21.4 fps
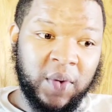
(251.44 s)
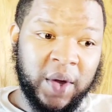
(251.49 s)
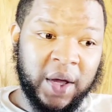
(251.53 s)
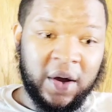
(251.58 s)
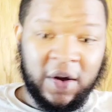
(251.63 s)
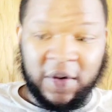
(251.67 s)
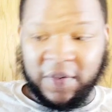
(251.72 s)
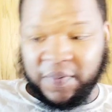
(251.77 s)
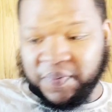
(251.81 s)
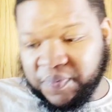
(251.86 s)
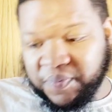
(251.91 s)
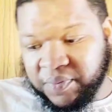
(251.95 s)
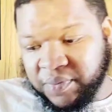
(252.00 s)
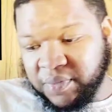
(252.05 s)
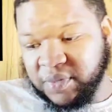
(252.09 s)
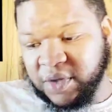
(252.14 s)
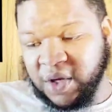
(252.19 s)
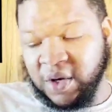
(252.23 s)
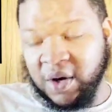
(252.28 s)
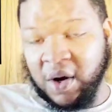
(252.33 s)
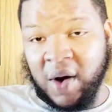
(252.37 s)
well,
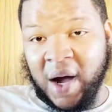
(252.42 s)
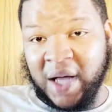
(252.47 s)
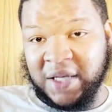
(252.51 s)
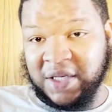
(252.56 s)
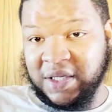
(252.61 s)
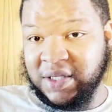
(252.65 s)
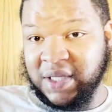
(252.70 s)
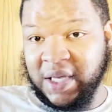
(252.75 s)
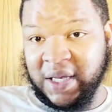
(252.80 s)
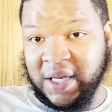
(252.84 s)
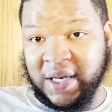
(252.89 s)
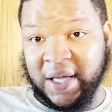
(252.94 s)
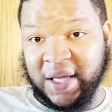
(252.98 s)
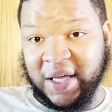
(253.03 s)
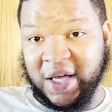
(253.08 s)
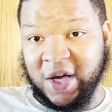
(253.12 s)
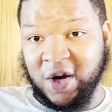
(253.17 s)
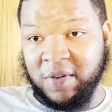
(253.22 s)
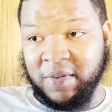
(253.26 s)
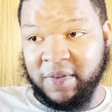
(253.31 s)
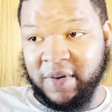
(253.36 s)
you know, I just seen that
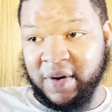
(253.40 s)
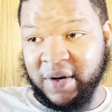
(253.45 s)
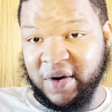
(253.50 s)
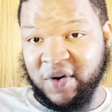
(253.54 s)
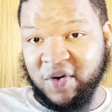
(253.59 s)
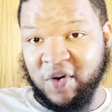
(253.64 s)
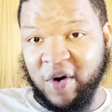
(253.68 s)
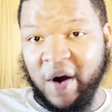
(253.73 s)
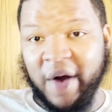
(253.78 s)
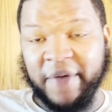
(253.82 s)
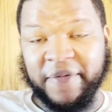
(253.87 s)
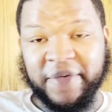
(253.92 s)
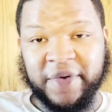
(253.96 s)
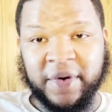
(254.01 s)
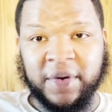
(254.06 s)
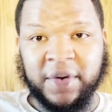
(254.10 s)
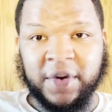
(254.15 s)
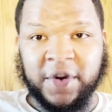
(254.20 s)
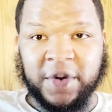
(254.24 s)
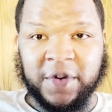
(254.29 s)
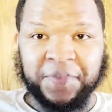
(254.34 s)
Kell Brook and
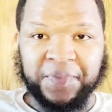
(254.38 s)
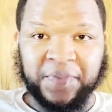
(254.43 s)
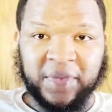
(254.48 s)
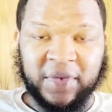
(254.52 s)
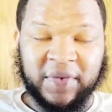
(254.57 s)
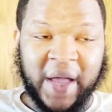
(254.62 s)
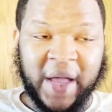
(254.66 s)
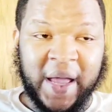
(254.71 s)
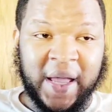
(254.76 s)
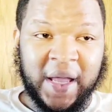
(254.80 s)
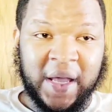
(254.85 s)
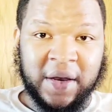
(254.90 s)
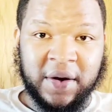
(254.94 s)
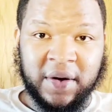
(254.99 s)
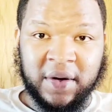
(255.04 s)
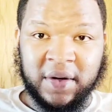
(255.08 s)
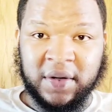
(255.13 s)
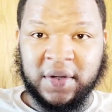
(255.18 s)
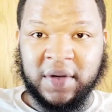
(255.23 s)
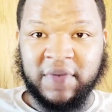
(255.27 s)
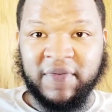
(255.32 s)
Crawford, they
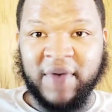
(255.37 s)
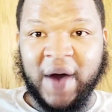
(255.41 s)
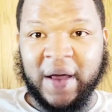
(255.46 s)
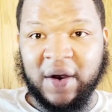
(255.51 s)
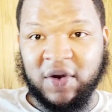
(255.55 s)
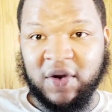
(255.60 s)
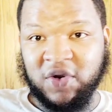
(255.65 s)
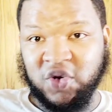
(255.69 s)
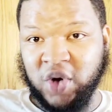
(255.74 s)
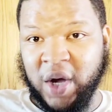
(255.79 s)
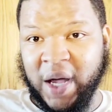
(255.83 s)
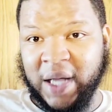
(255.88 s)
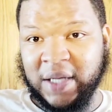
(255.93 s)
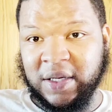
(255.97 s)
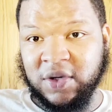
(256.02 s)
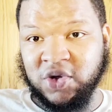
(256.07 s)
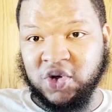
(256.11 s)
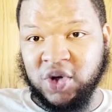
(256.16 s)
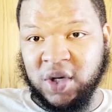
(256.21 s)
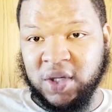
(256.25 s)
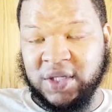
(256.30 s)
entered the VADA
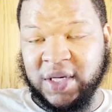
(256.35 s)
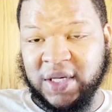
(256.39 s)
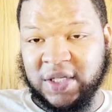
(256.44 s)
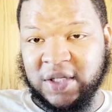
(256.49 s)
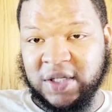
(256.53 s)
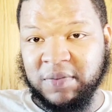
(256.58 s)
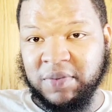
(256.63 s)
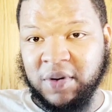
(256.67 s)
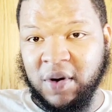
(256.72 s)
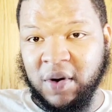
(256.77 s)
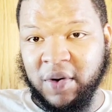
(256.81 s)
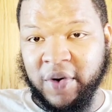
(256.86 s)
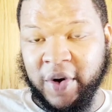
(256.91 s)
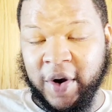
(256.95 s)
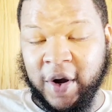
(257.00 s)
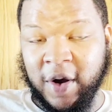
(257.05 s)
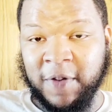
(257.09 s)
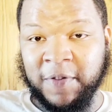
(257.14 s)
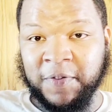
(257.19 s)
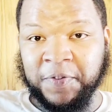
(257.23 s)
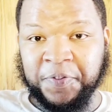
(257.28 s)
drug drug testing
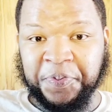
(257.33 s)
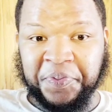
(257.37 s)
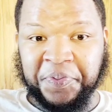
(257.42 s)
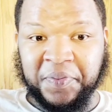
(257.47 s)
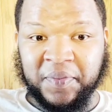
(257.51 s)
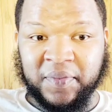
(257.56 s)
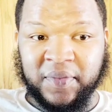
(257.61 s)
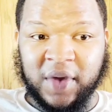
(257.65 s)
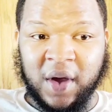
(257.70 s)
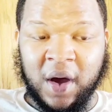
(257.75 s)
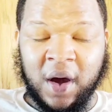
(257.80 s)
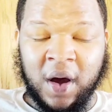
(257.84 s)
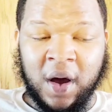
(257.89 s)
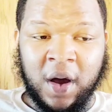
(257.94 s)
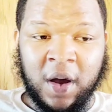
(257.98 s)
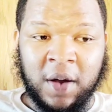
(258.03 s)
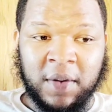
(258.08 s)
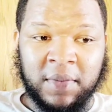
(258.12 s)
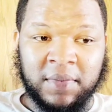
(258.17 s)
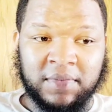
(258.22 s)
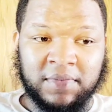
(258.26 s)
program.
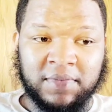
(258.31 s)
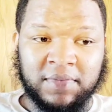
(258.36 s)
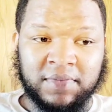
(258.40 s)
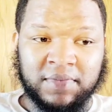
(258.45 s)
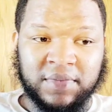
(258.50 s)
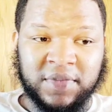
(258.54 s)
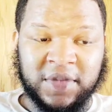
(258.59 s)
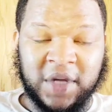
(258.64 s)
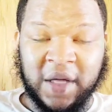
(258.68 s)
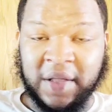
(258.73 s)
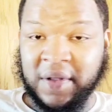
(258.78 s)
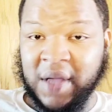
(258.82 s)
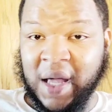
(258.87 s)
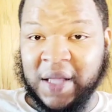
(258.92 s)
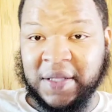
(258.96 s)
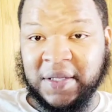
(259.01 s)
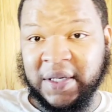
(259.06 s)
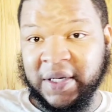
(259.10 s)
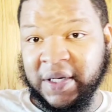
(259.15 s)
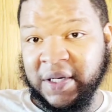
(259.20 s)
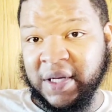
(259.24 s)
Um, the,
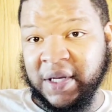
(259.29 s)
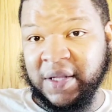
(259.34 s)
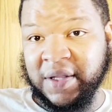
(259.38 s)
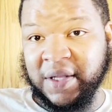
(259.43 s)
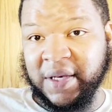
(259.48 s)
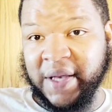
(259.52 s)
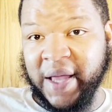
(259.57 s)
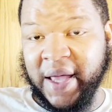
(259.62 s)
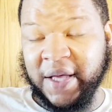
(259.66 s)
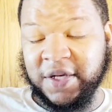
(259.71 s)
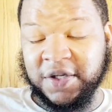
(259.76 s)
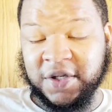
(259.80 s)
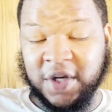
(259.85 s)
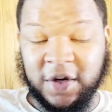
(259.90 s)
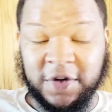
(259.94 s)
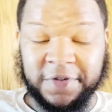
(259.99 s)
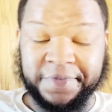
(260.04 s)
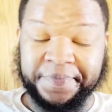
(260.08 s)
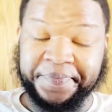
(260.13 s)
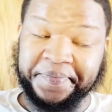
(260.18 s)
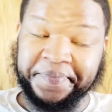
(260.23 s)
I seen it the other day,
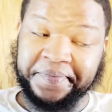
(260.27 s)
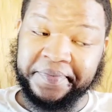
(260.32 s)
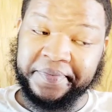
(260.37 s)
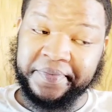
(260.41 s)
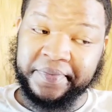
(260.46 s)
so